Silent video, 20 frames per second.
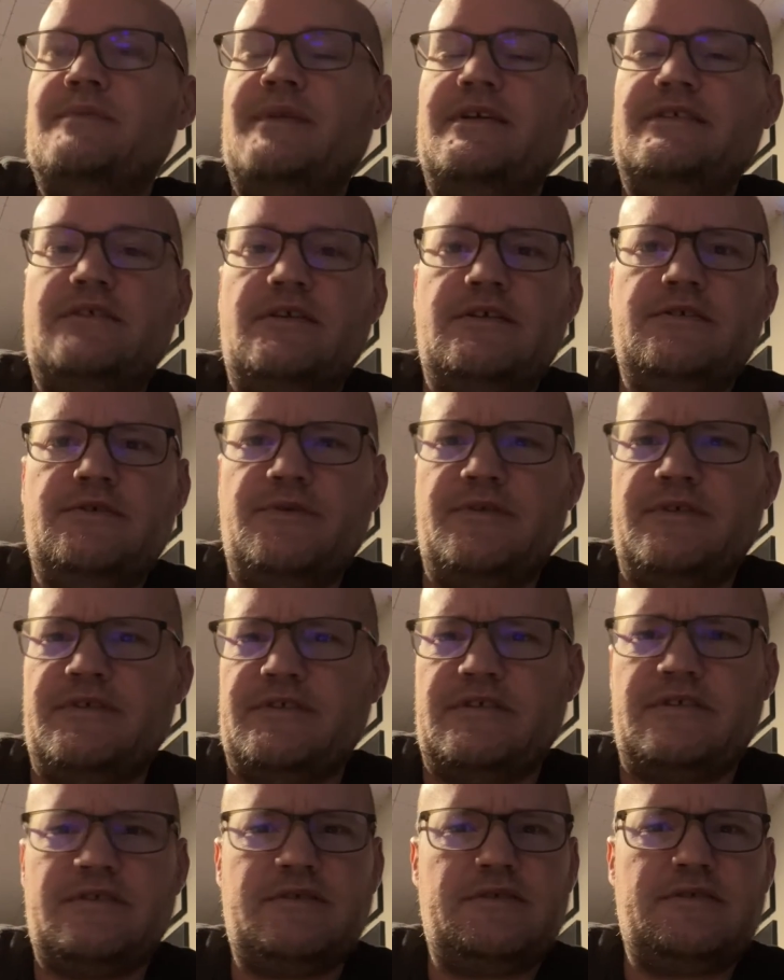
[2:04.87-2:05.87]
they started doing
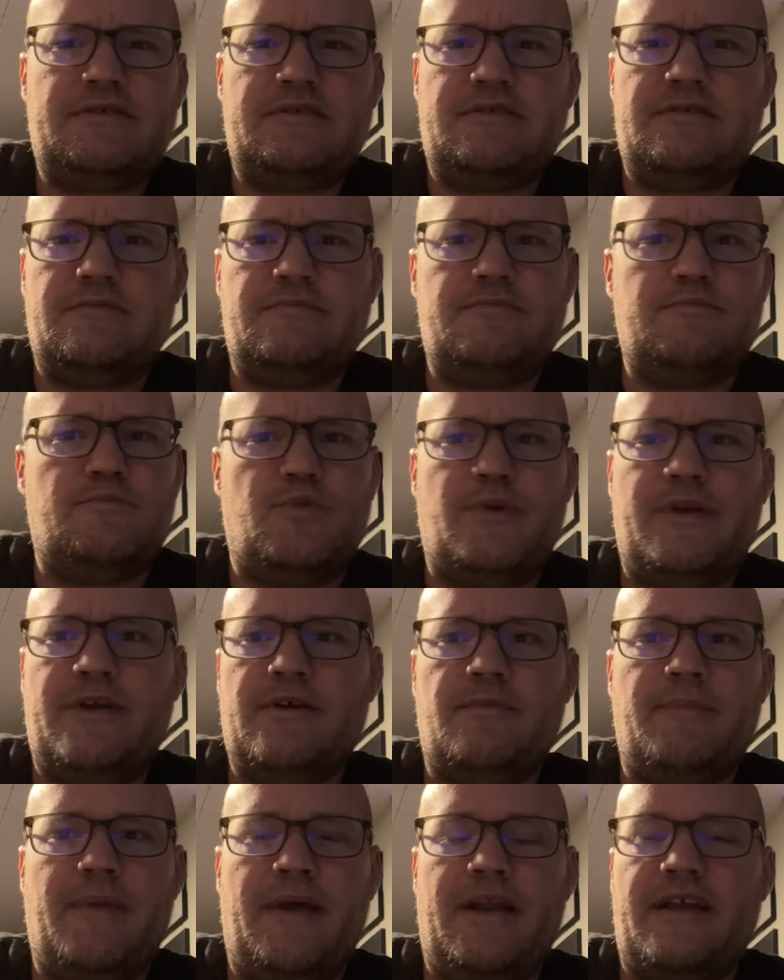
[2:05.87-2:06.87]
some
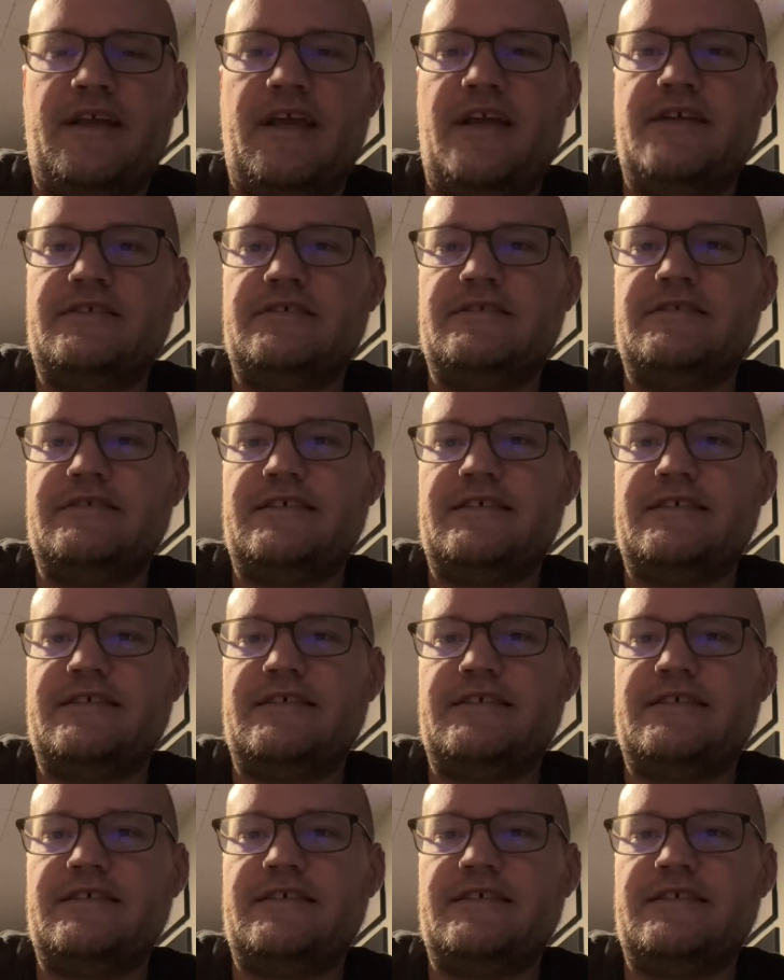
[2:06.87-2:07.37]
weird medication